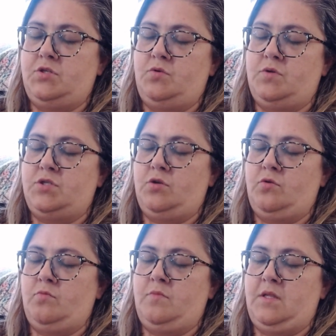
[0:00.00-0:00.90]
to
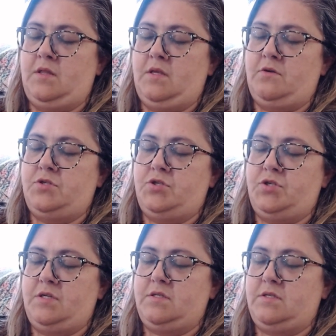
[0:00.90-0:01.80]
assume that there's
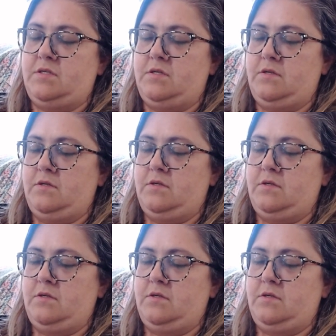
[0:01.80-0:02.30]
just